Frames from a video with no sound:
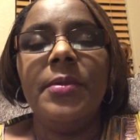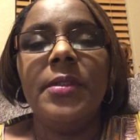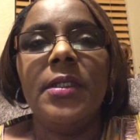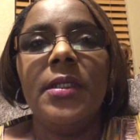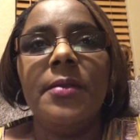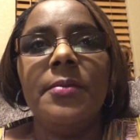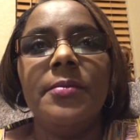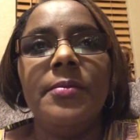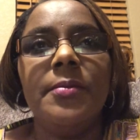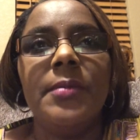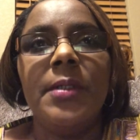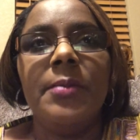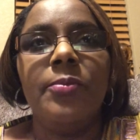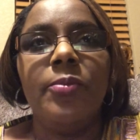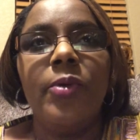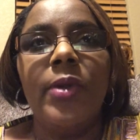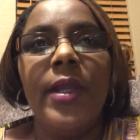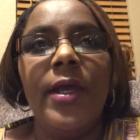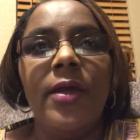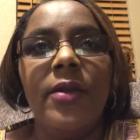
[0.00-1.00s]
but I'm
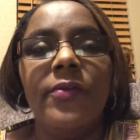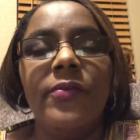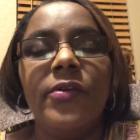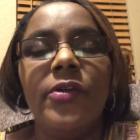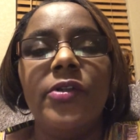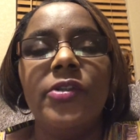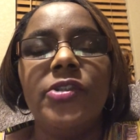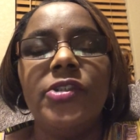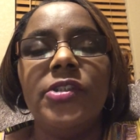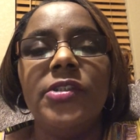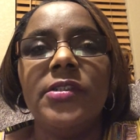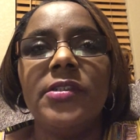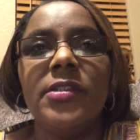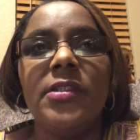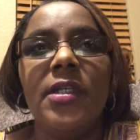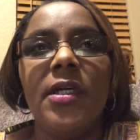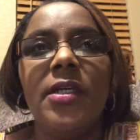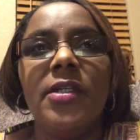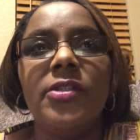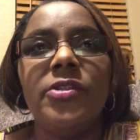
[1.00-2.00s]
proud of her. She's
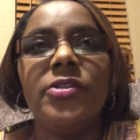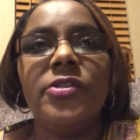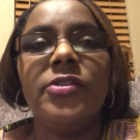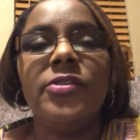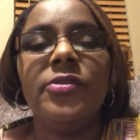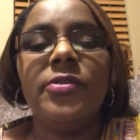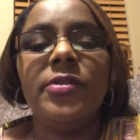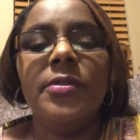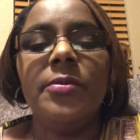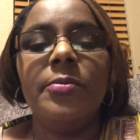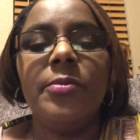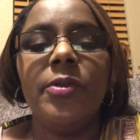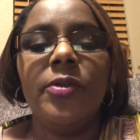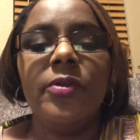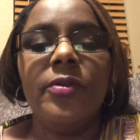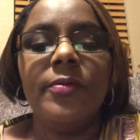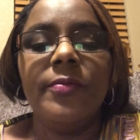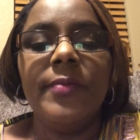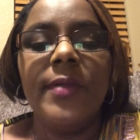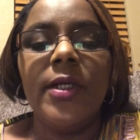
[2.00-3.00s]
an honor student.
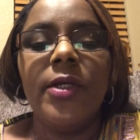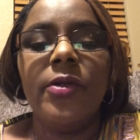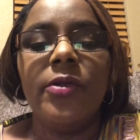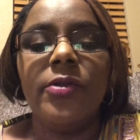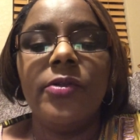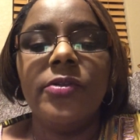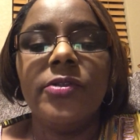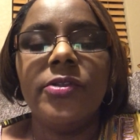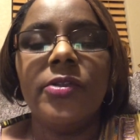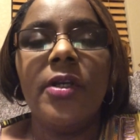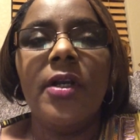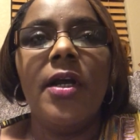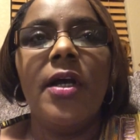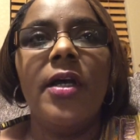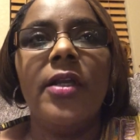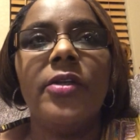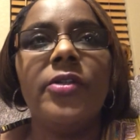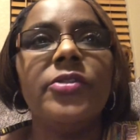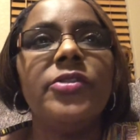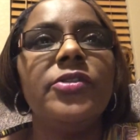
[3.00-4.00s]
Both of my girls are
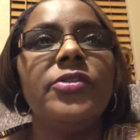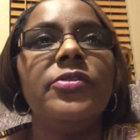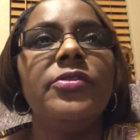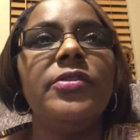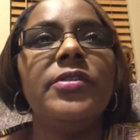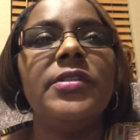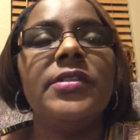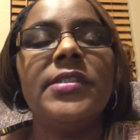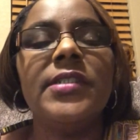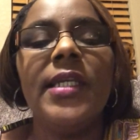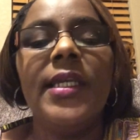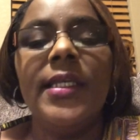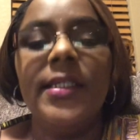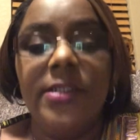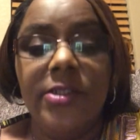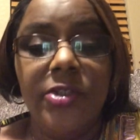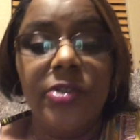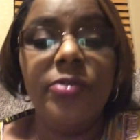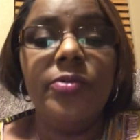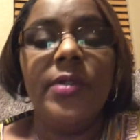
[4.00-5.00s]
honor students. I
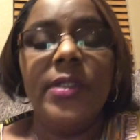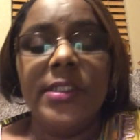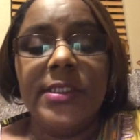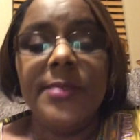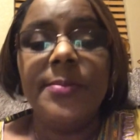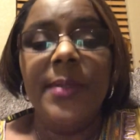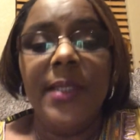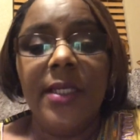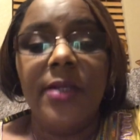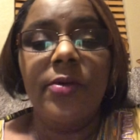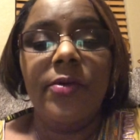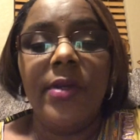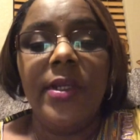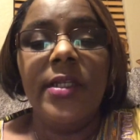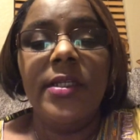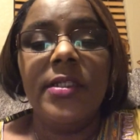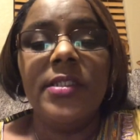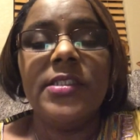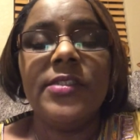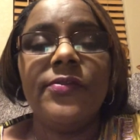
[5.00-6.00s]
do expect
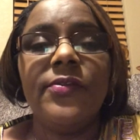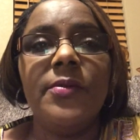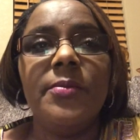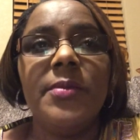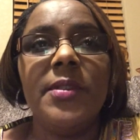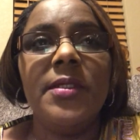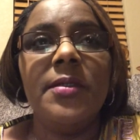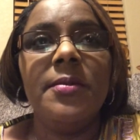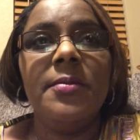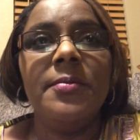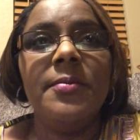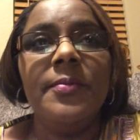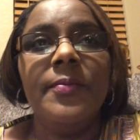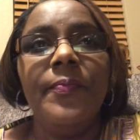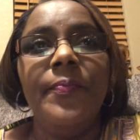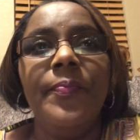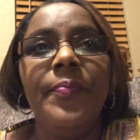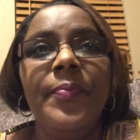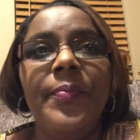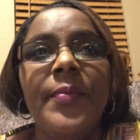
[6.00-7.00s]
greatness from them.
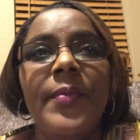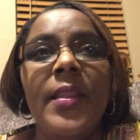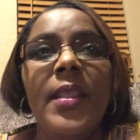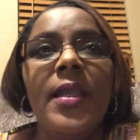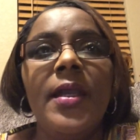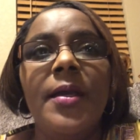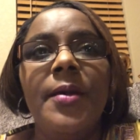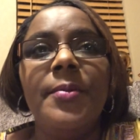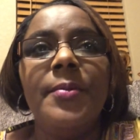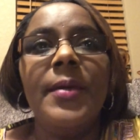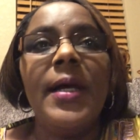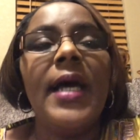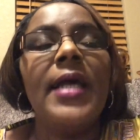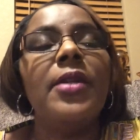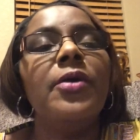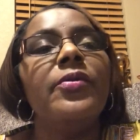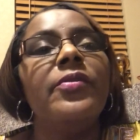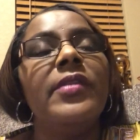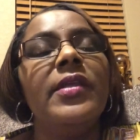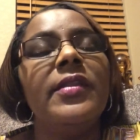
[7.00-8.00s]
I
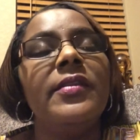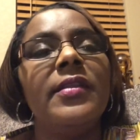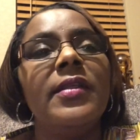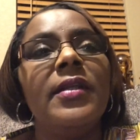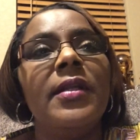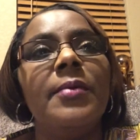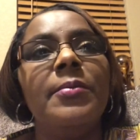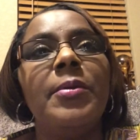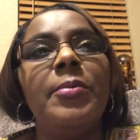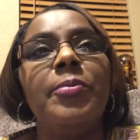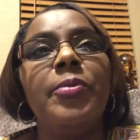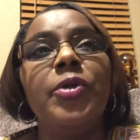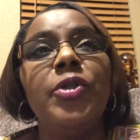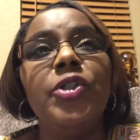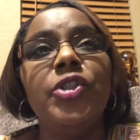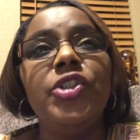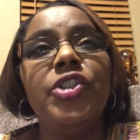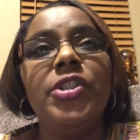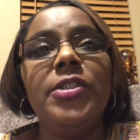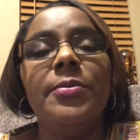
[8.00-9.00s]
don't think that I'm a
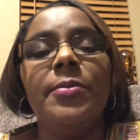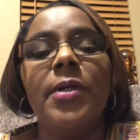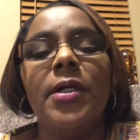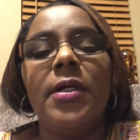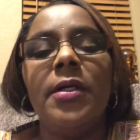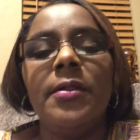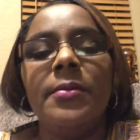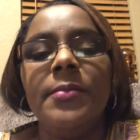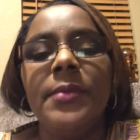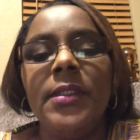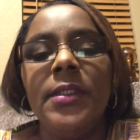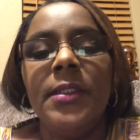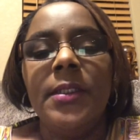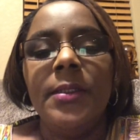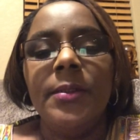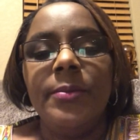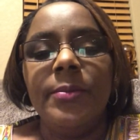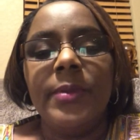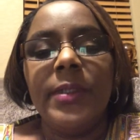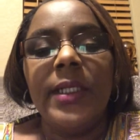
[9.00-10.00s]
pushy mom,
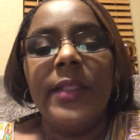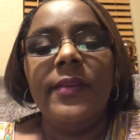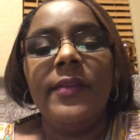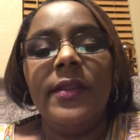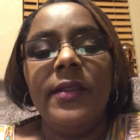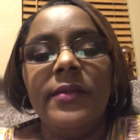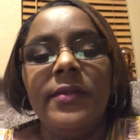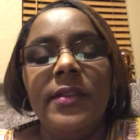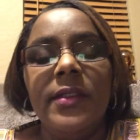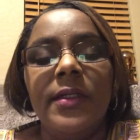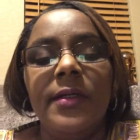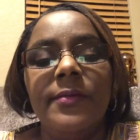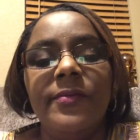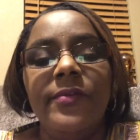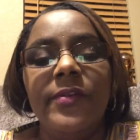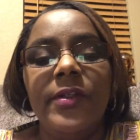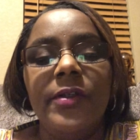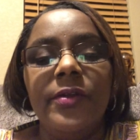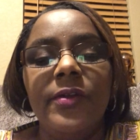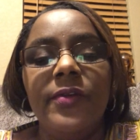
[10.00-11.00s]
but I think that I'm
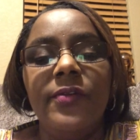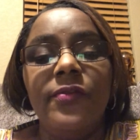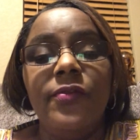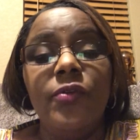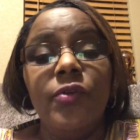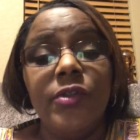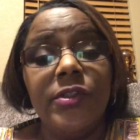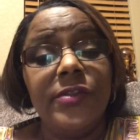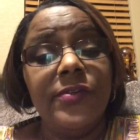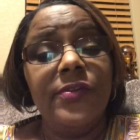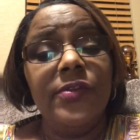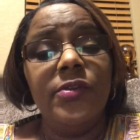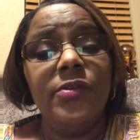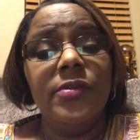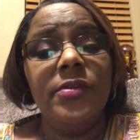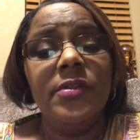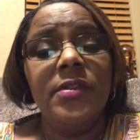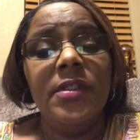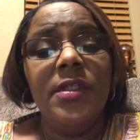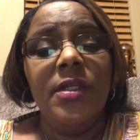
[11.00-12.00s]
very forceful
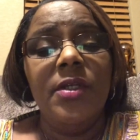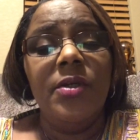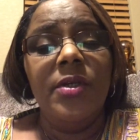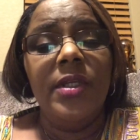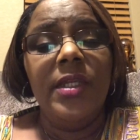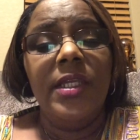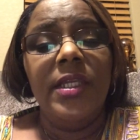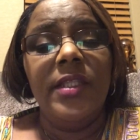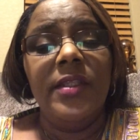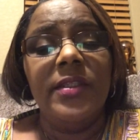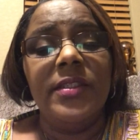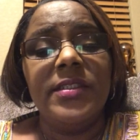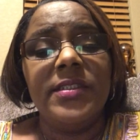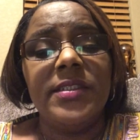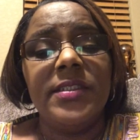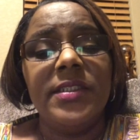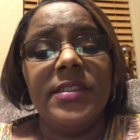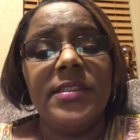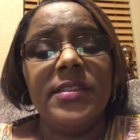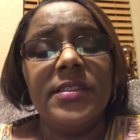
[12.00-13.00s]
in the
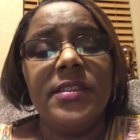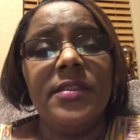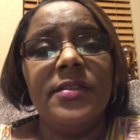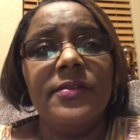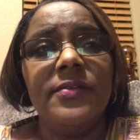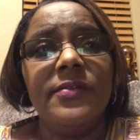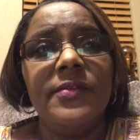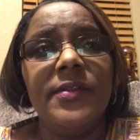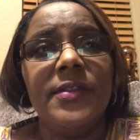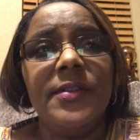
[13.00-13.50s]
sense of